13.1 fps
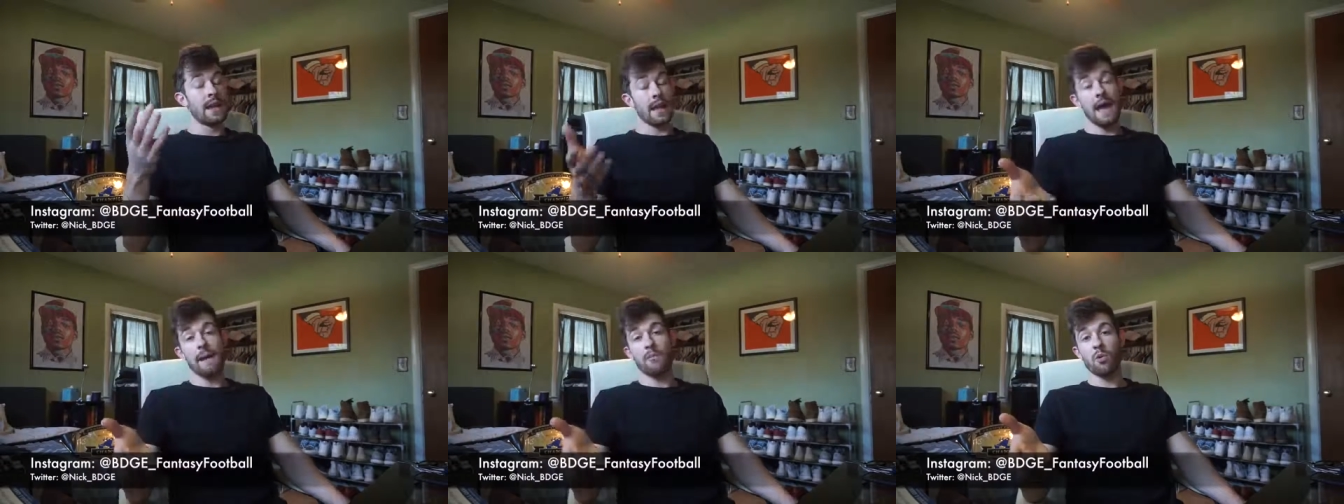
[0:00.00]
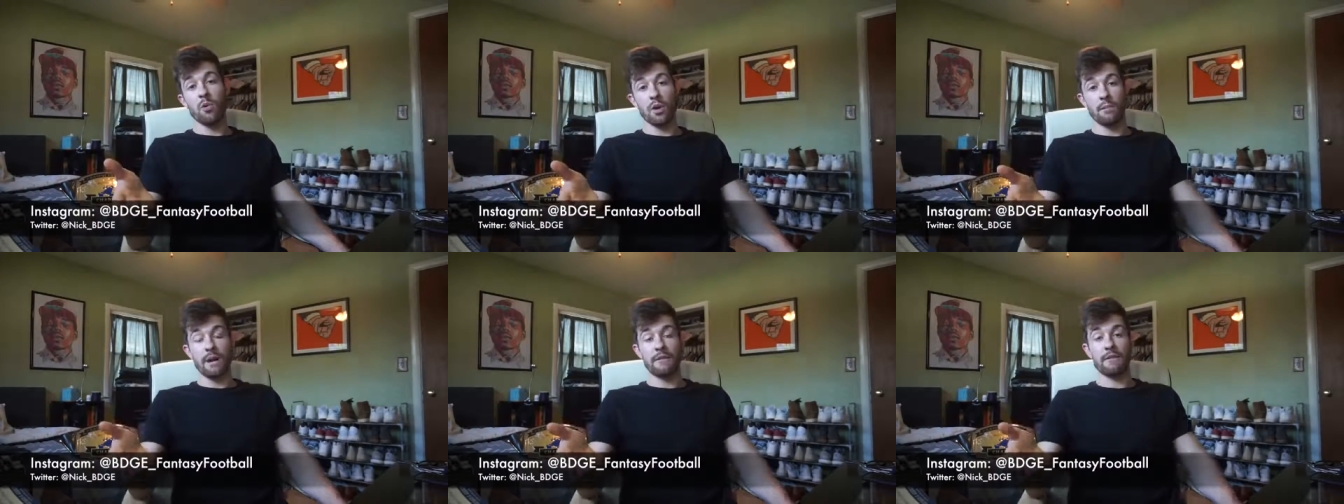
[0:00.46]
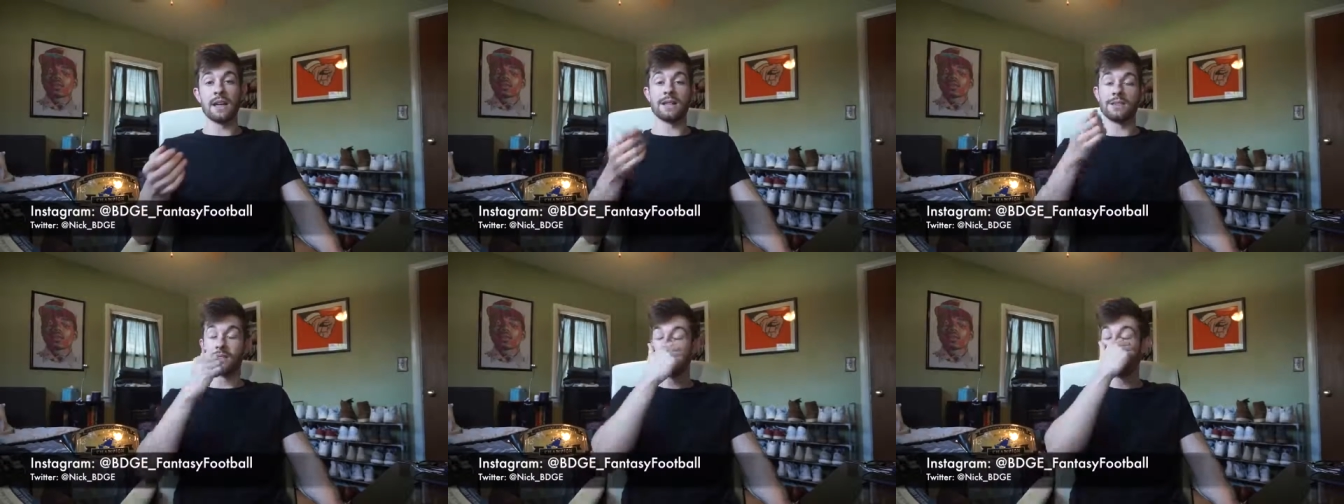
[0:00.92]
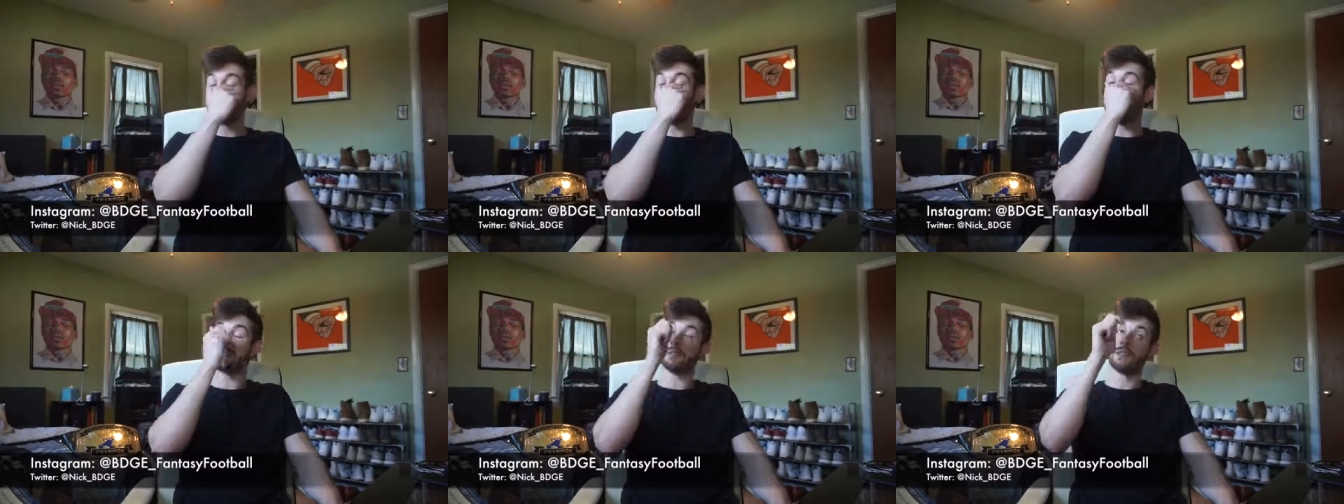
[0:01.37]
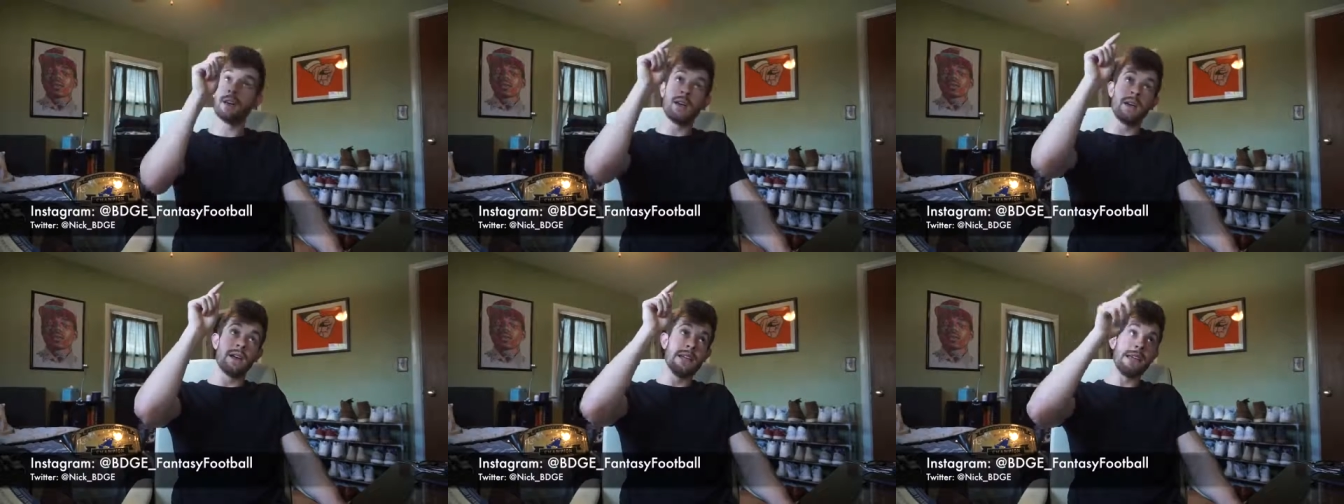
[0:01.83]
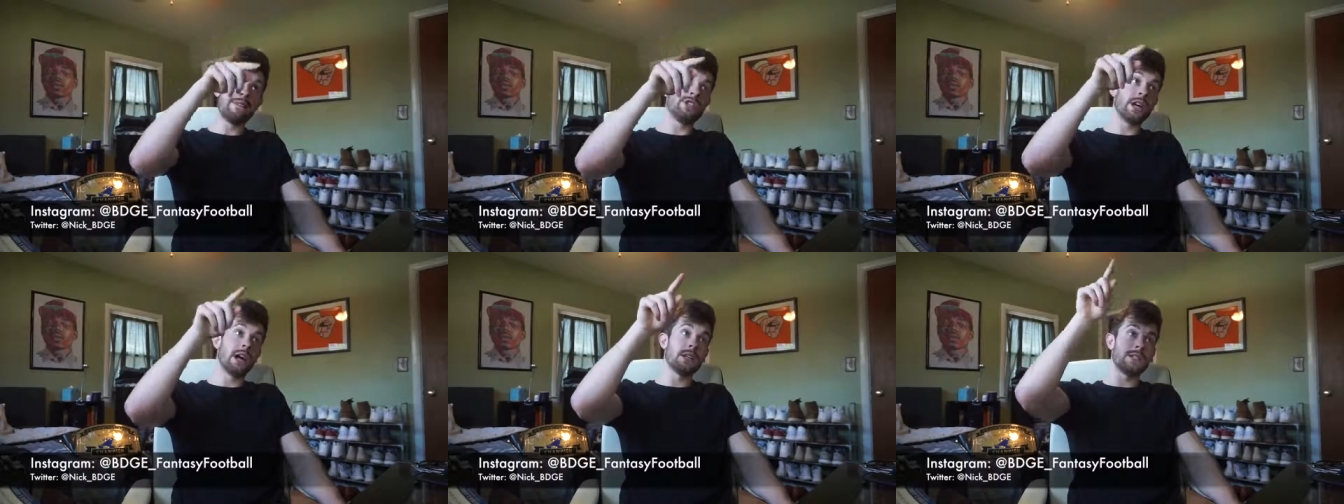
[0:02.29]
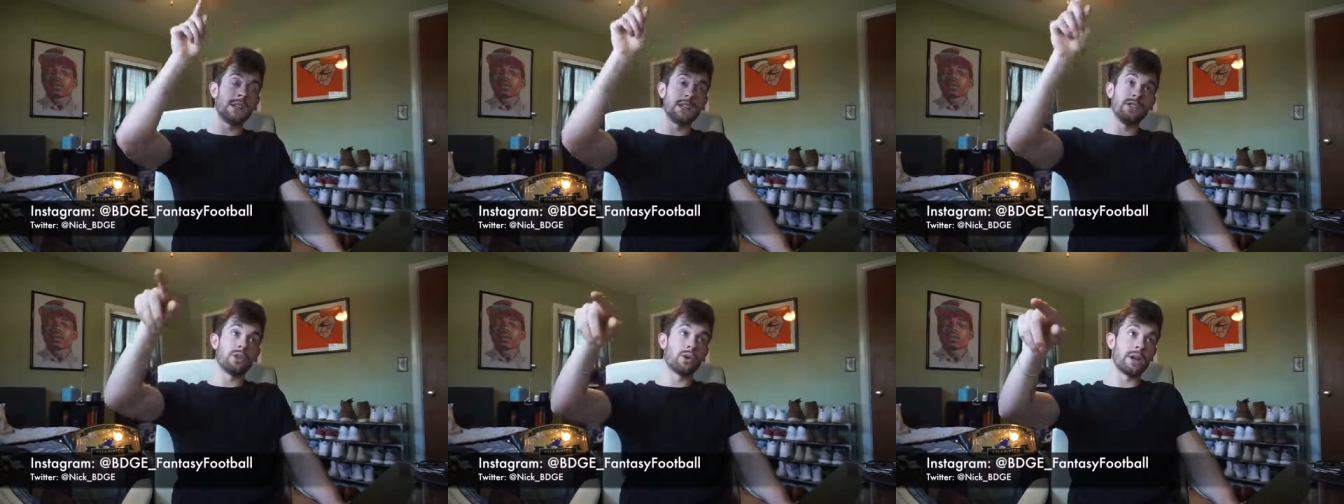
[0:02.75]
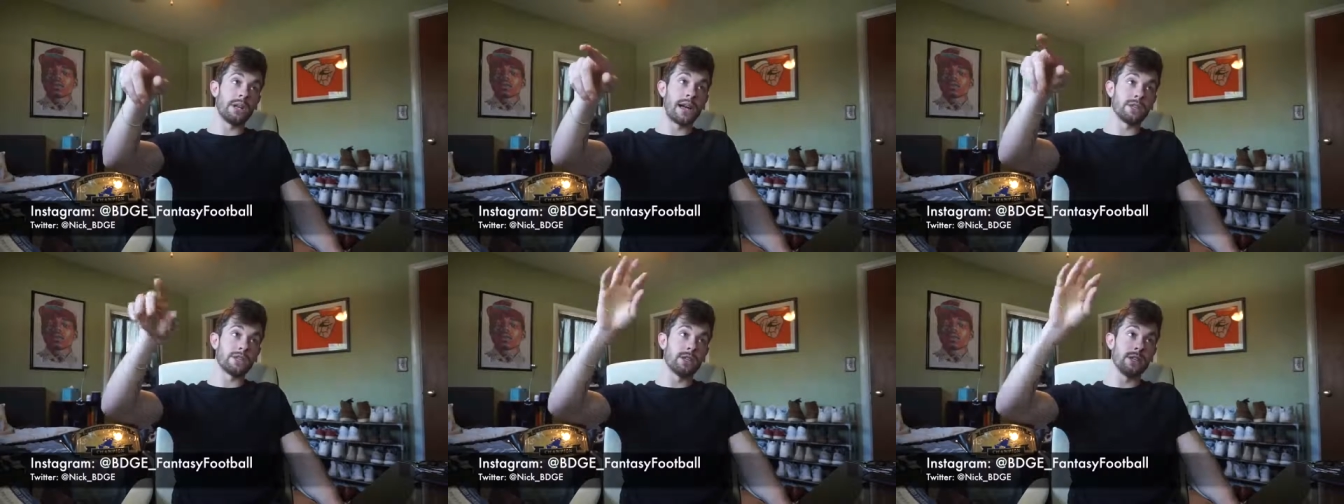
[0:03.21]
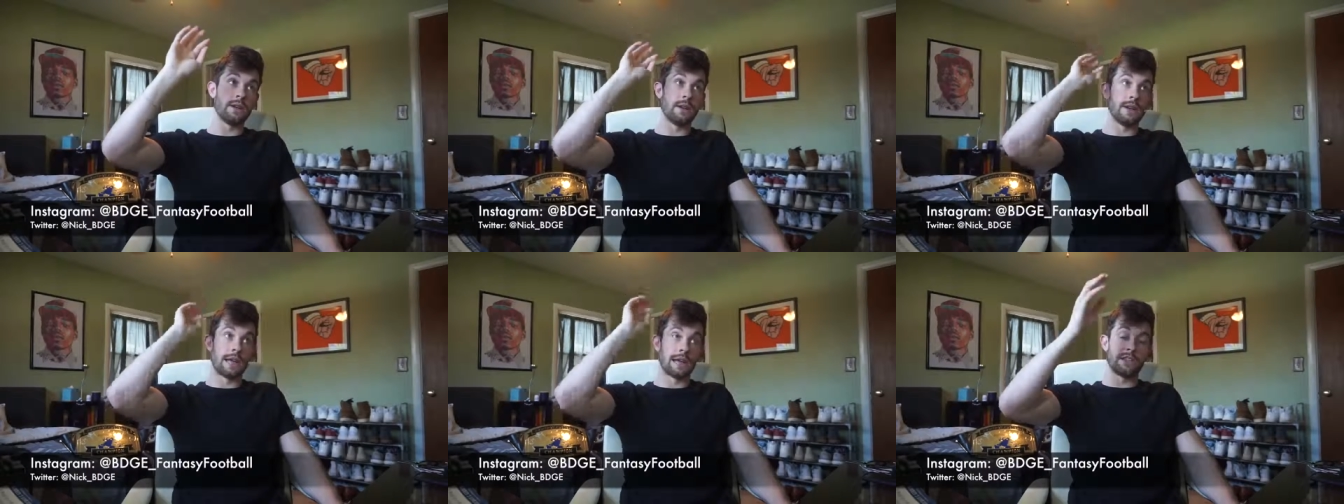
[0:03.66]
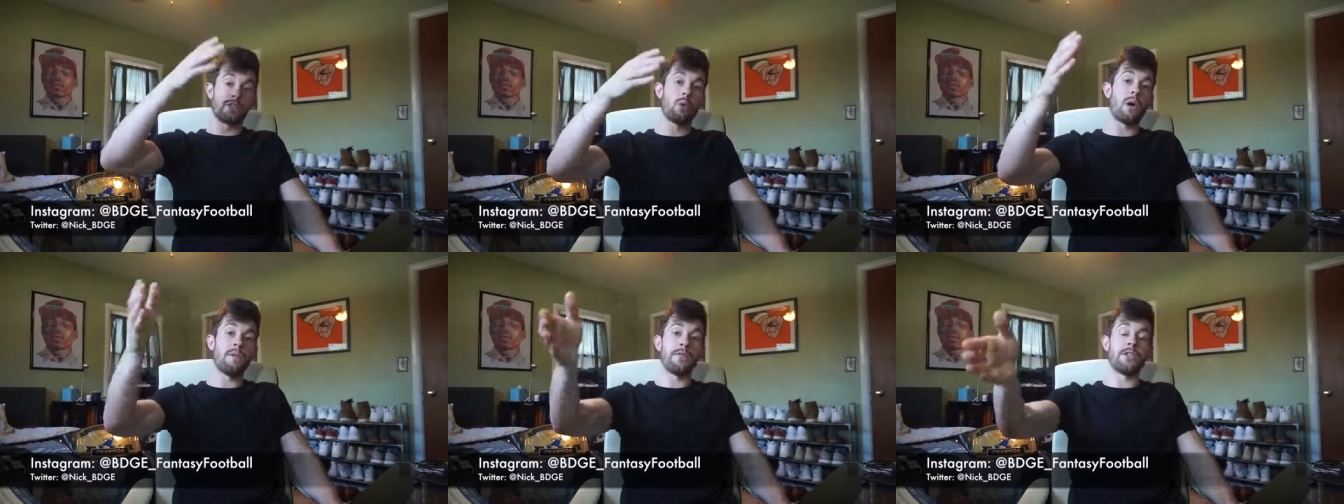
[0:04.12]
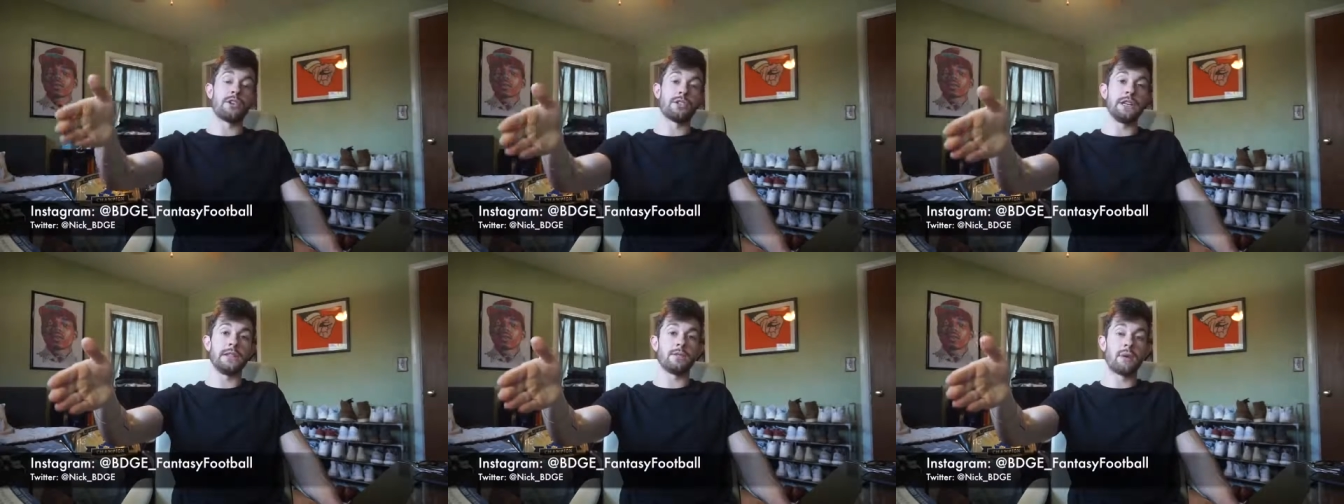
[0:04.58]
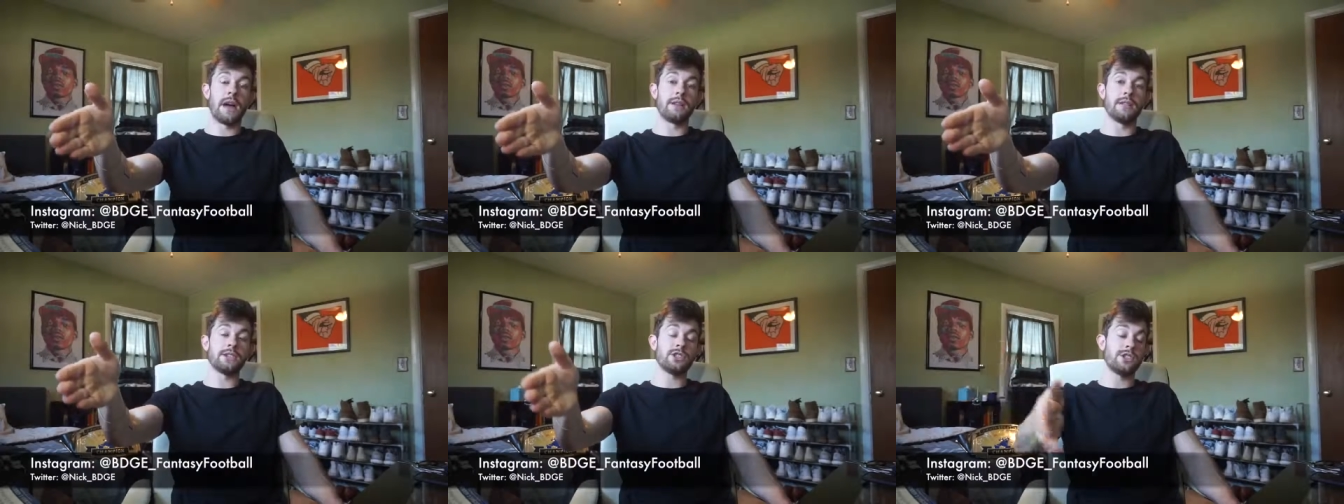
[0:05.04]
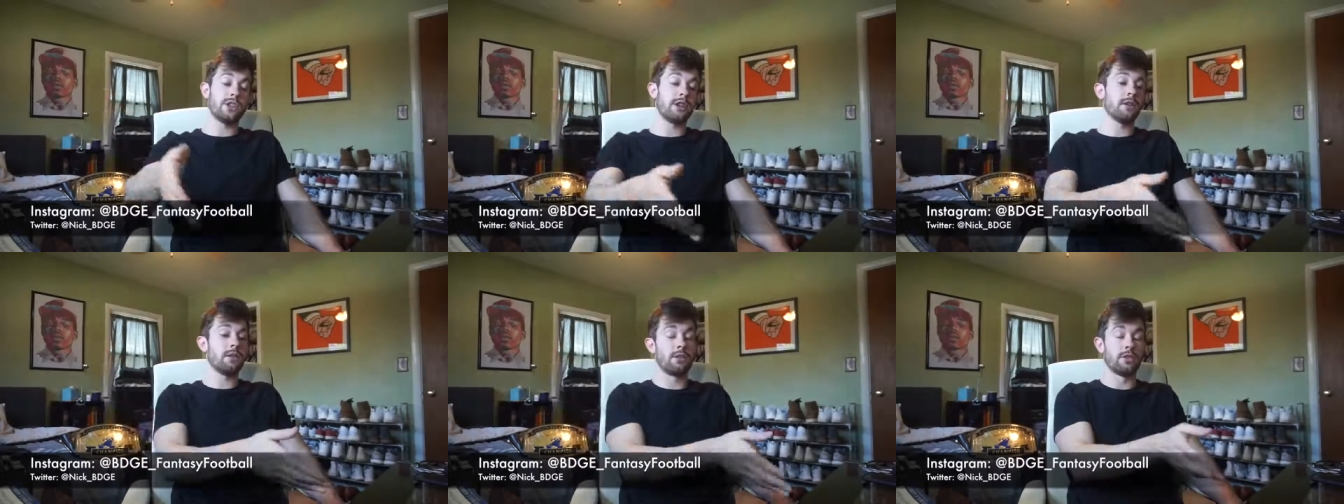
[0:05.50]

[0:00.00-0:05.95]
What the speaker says: It happened with one of my friends who picked David Johnson and Jordy Nelson in like the 12th, 13th round last year,